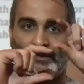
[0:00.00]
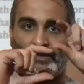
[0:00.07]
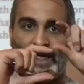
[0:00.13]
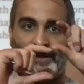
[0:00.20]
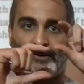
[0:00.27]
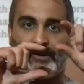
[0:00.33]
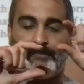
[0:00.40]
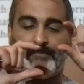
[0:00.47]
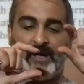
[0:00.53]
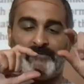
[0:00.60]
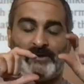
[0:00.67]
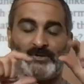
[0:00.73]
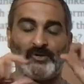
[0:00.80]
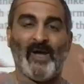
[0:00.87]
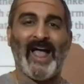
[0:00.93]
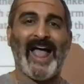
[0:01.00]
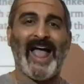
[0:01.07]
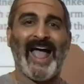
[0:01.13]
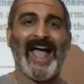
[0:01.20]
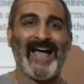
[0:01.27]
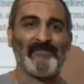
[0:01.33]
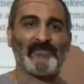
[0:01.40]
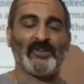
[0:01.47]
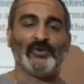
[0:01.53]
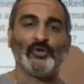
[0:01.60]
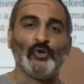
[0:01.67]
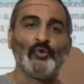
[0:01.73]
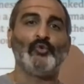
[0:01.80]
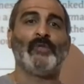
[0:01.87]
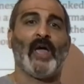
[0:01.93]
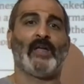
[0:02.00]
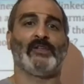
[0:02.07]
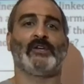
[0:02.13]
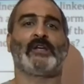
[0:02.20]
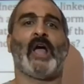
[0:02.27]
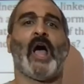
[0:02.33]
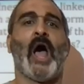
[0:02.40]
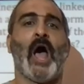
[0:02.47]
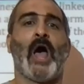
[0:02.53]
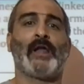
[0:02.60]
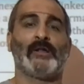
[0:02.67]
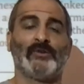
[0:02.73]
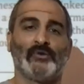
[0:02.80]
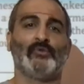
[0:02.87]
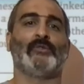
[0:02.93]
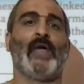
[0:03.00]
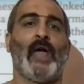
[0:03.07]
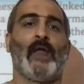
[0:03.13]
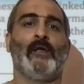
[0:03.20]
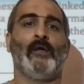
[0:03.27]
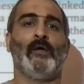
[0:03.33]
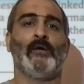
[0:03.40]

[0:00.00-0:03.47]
letter above it. You have to do that. You got to do that.